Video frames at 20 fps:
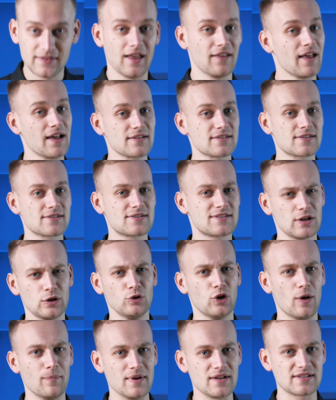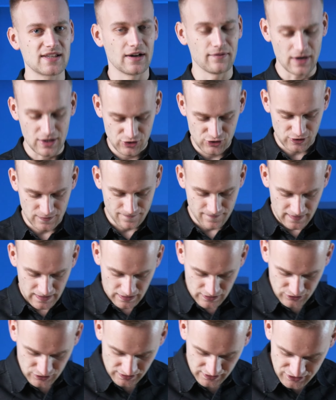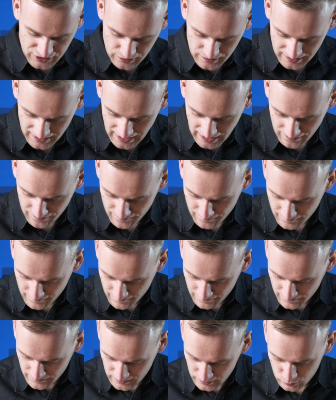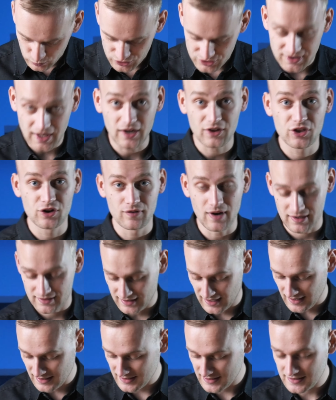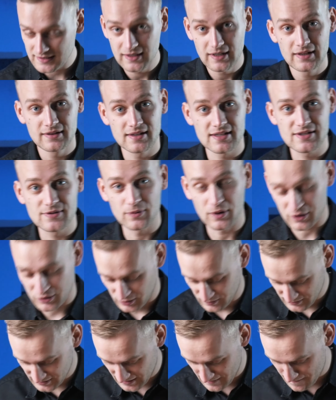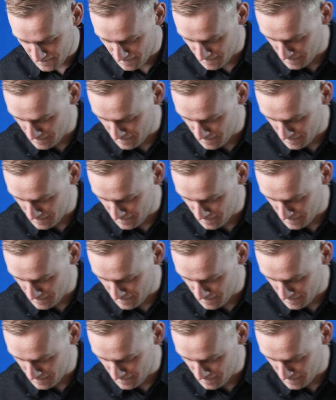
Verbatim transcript: Now that's still not misdirection, so let's do it again. We'll stack the red dice. This is where it comes in.